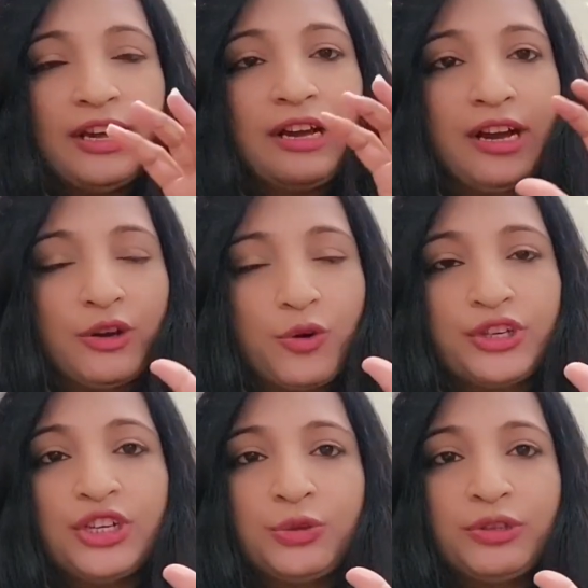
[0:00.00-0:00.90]

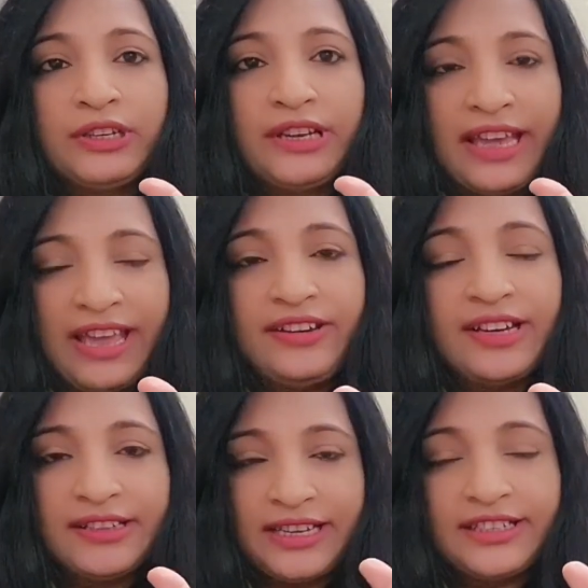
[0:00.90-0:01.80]
according to the
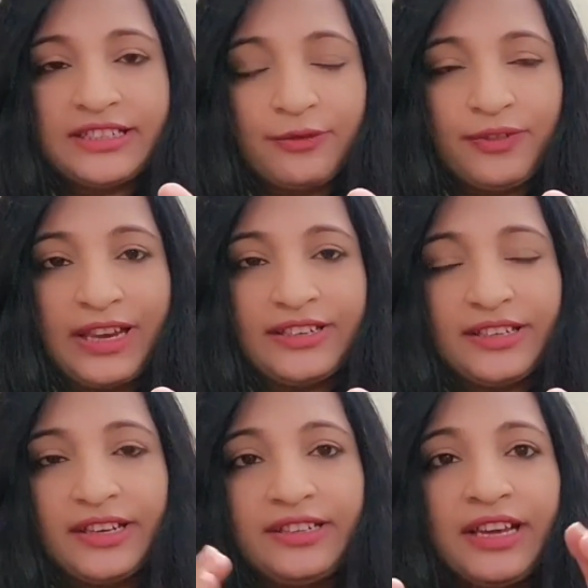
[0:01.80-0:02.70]
area that is
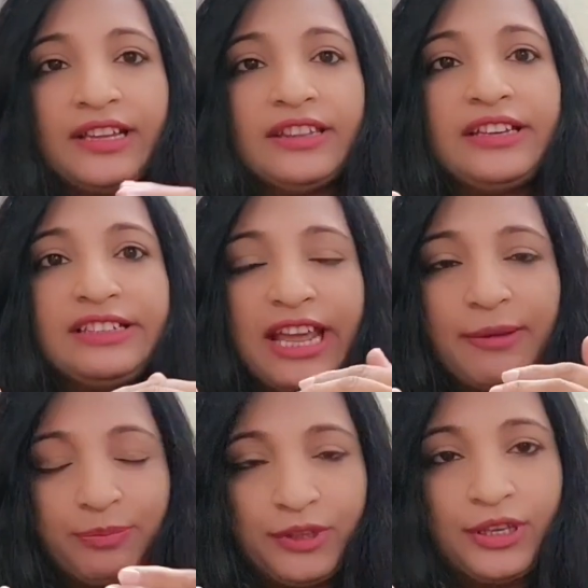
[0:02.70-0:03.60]
affected, the
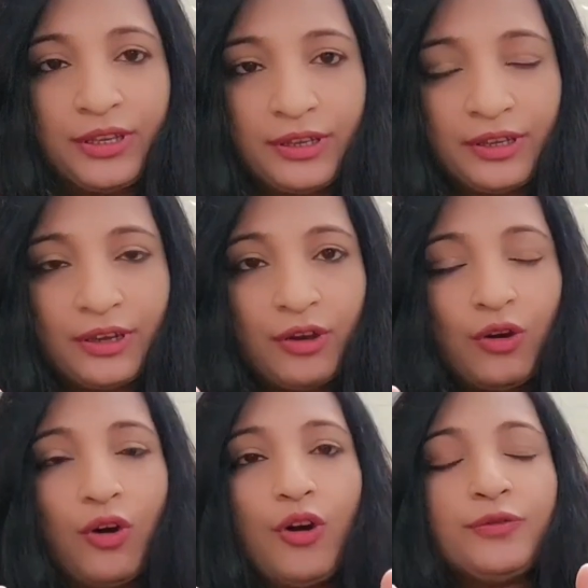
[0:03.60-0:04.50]
depth
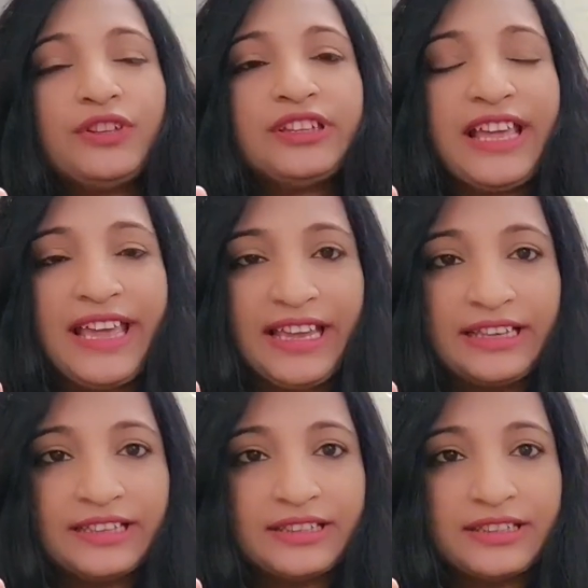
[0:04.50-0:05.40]
of the
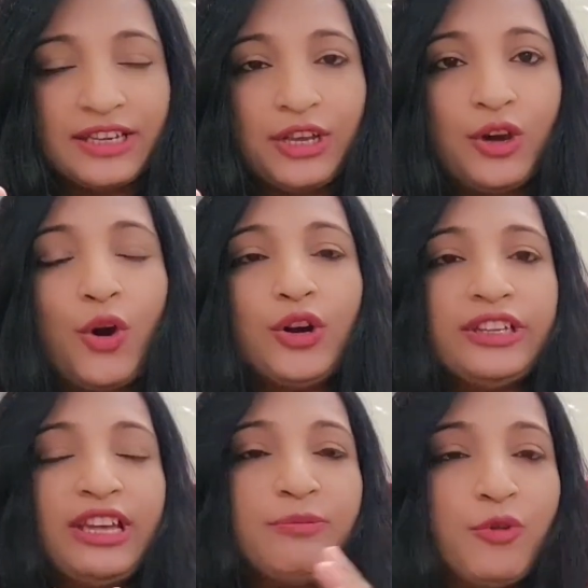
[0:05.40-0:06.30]
things
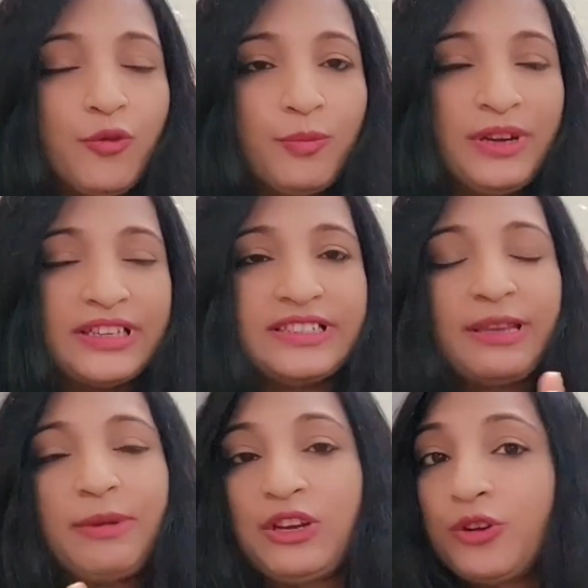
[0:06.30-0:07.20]
or their movements,
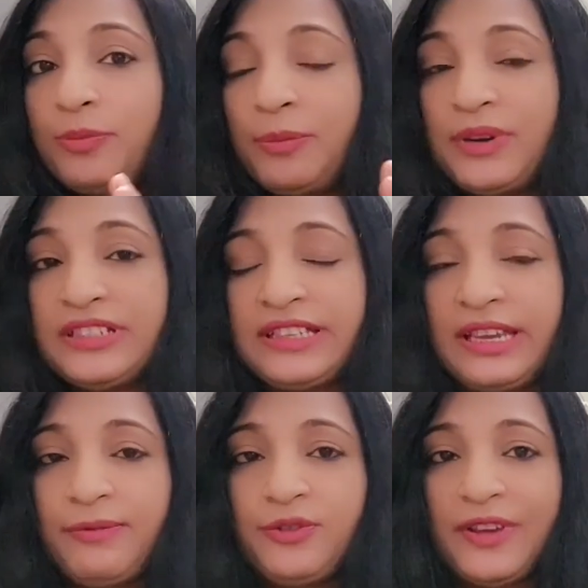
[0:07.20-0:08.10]
they may not be
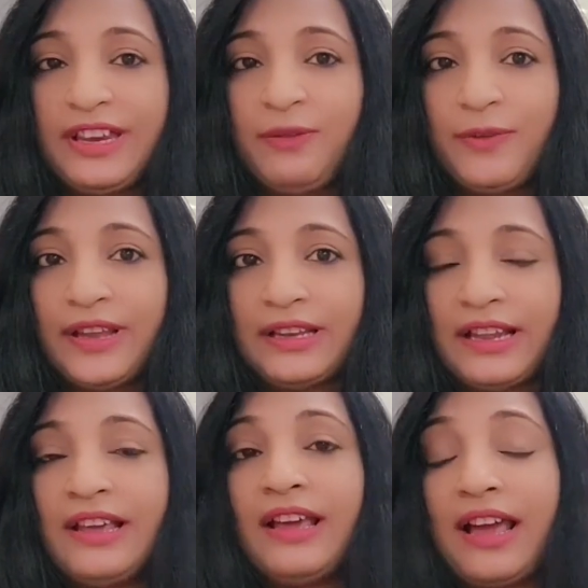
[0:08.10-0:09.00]
perceived very
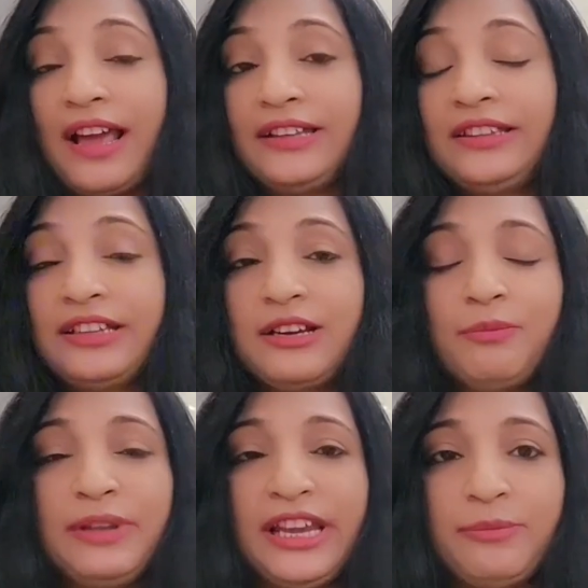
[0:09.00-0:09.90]
well, and the
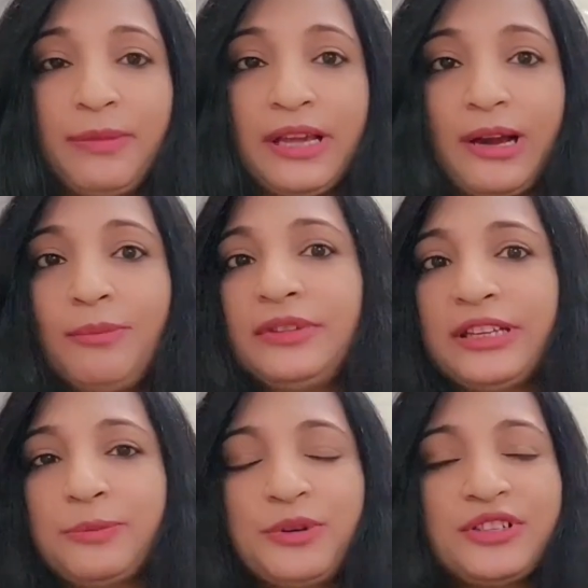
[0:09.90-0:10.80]
complaint may come
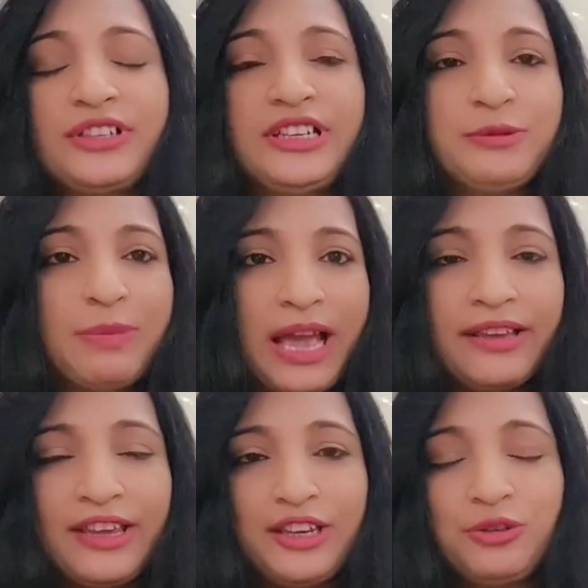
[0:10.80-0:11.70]
that a person is
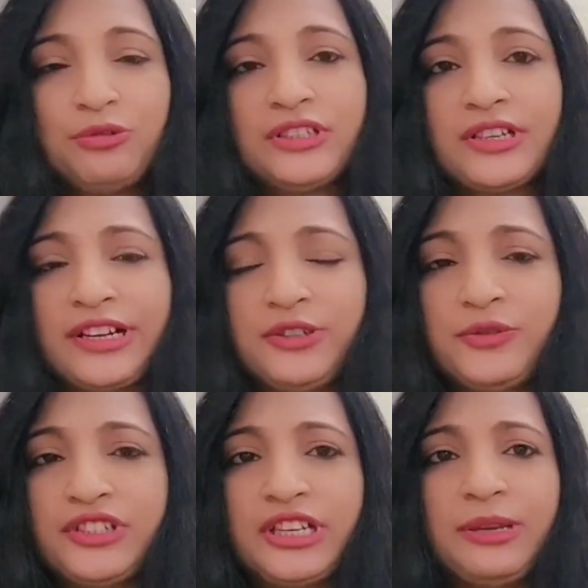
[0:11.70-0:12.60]
banging into the sides
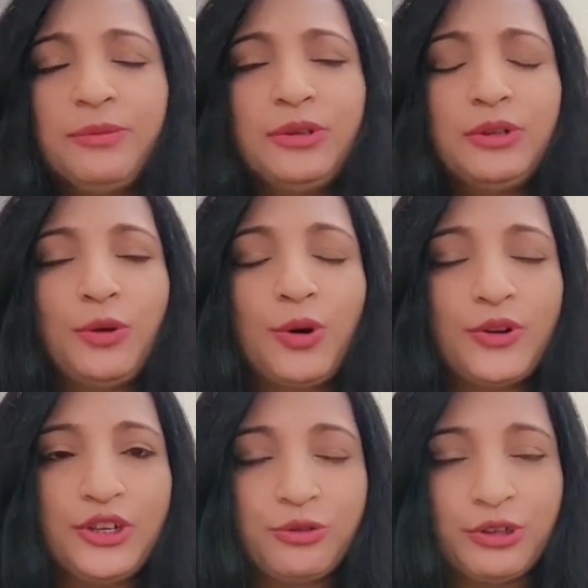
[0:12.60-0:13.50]
of the table
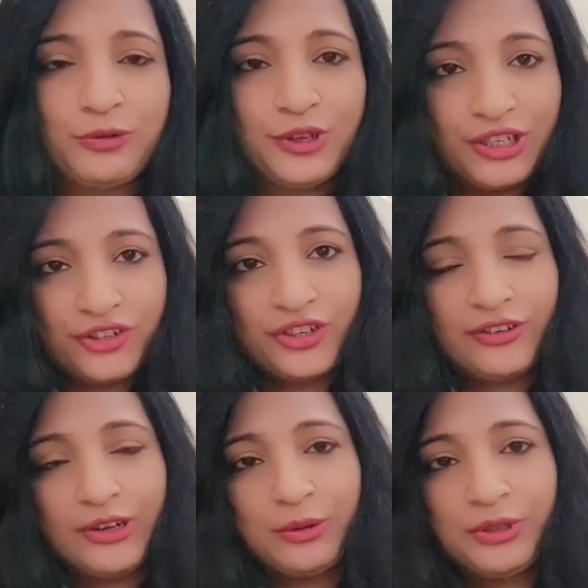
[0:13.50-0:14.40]
or into the
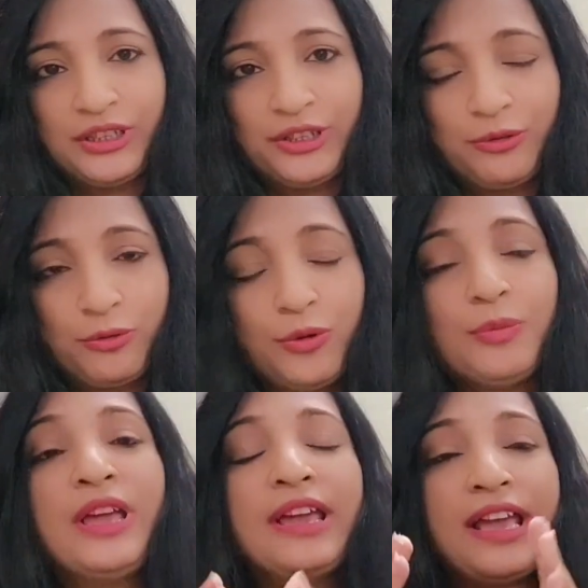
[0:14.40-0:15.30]
furniture around in the
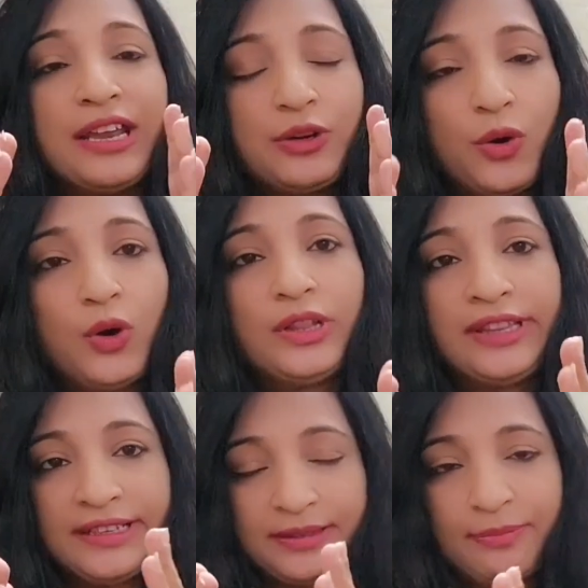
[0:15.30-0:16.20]
room, and
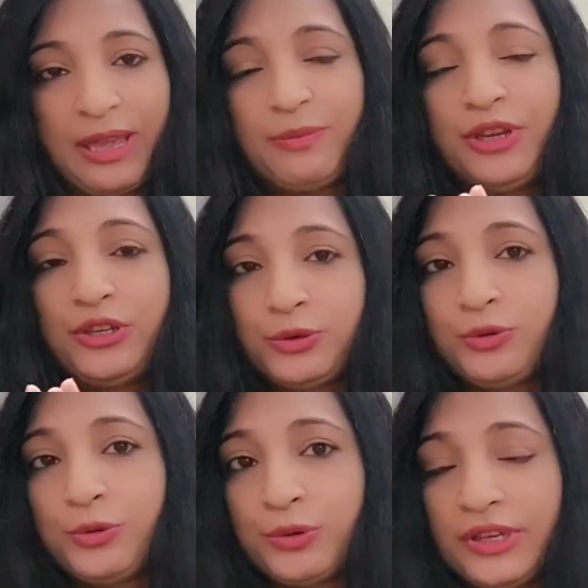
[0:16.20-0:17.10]
all this may be
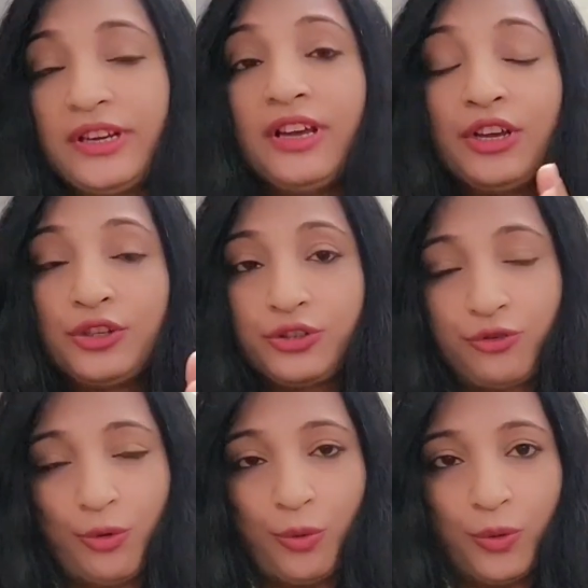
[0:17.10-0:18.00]
due to the
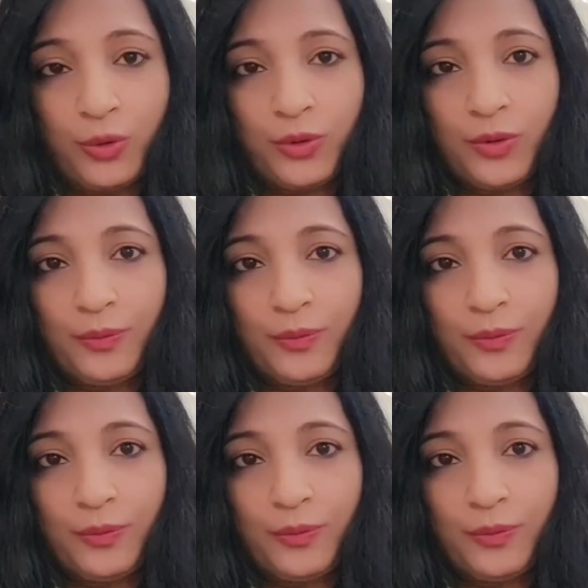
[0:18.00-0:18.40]
stroke.